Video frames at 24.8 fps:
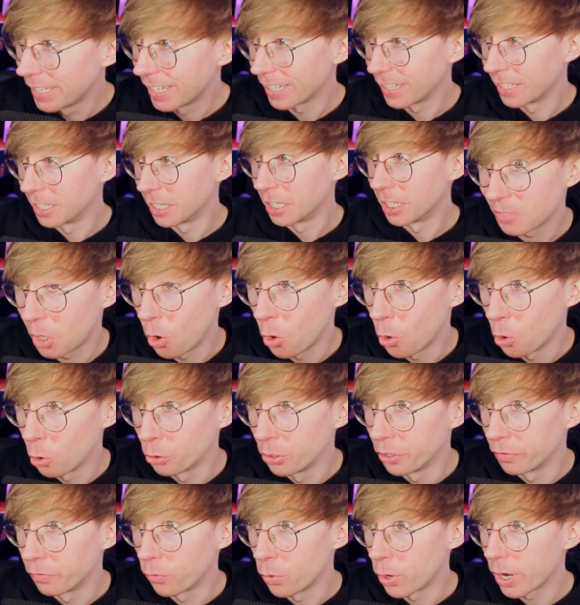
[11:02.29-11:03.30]
a hold
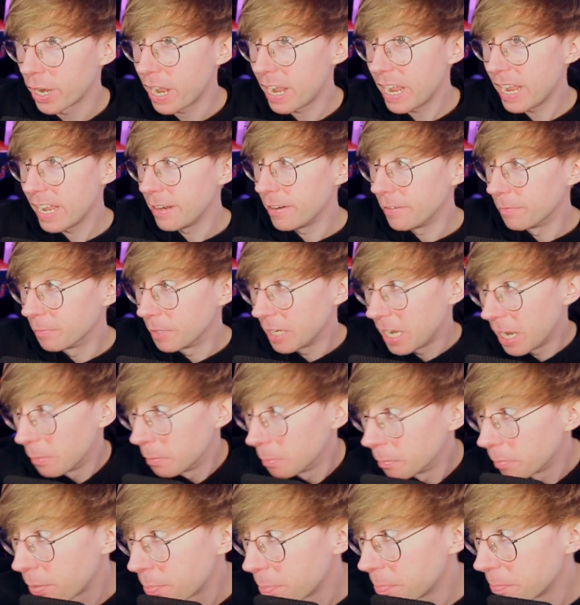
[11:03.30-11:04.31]
of what I
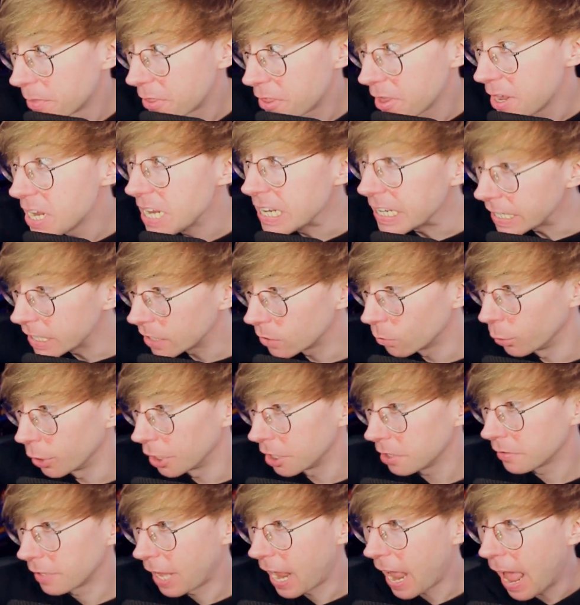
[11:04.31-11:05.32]
am thinking
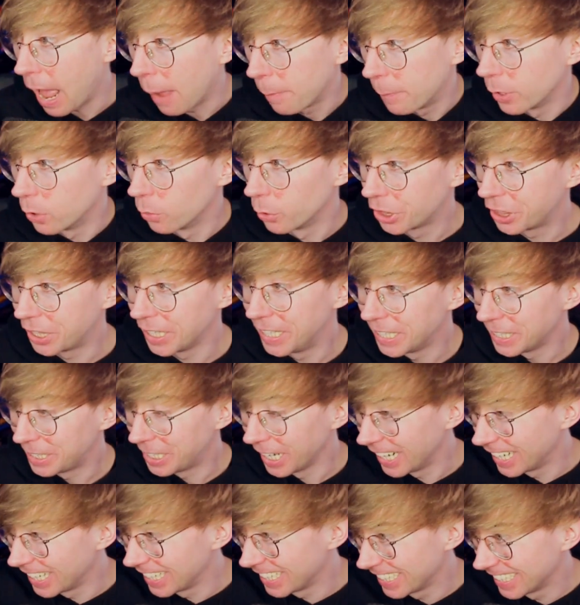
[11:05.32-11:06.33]
will happen with these.
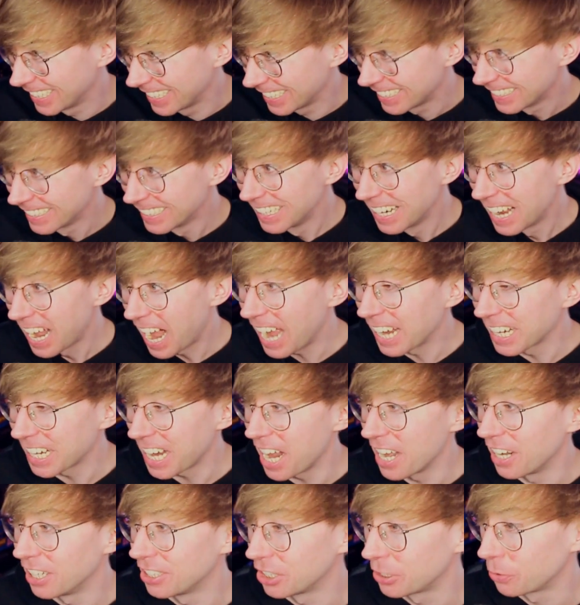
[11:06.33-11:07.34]
I
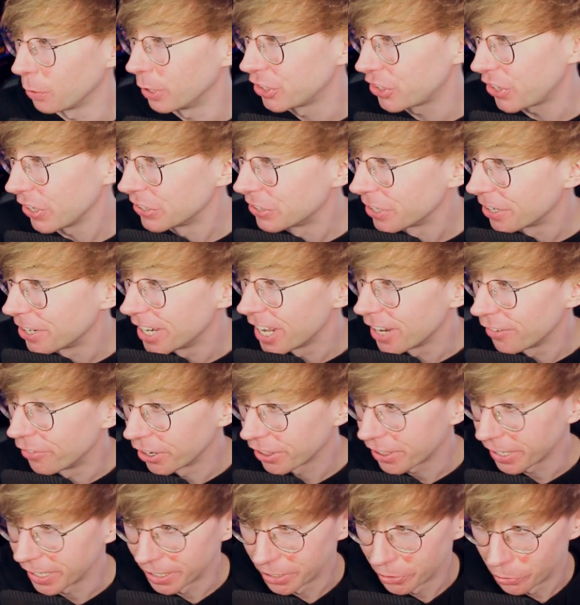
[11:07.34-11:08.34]
kind of just wish they turned
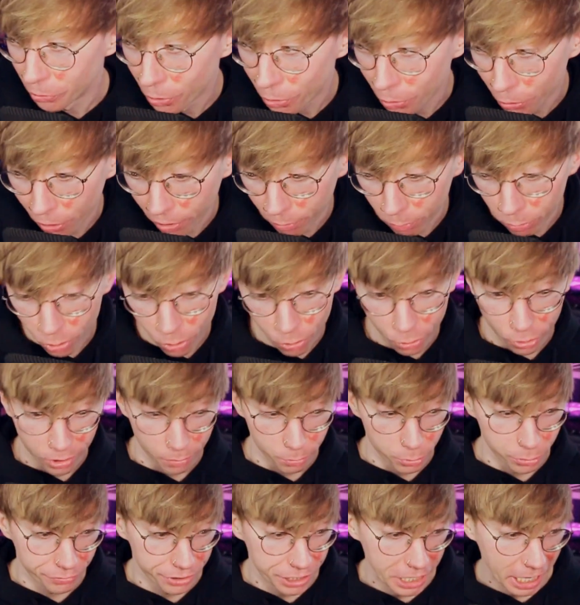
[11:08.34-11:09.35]
everything into a horrible horror
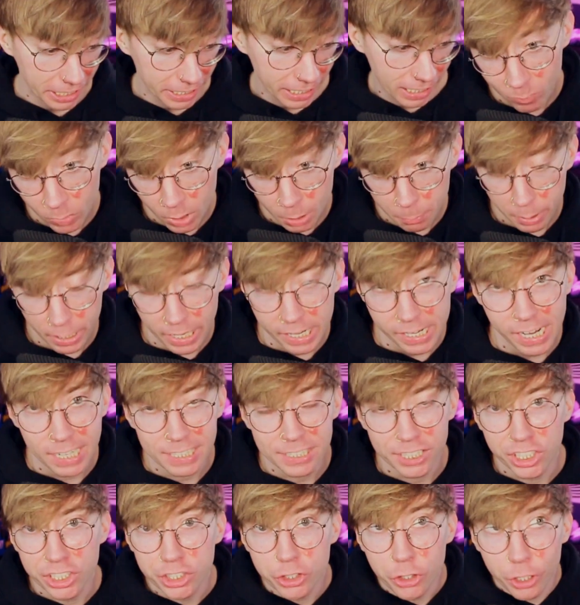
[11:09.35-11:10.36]
movie, I guess. But I
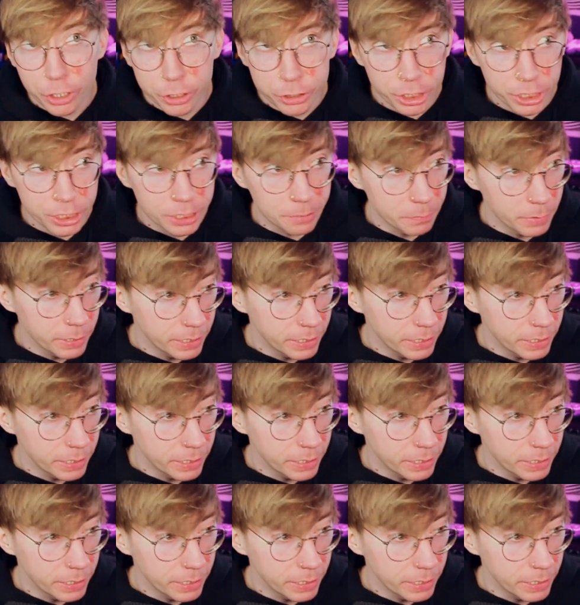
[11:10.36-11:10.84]
guess this could just mean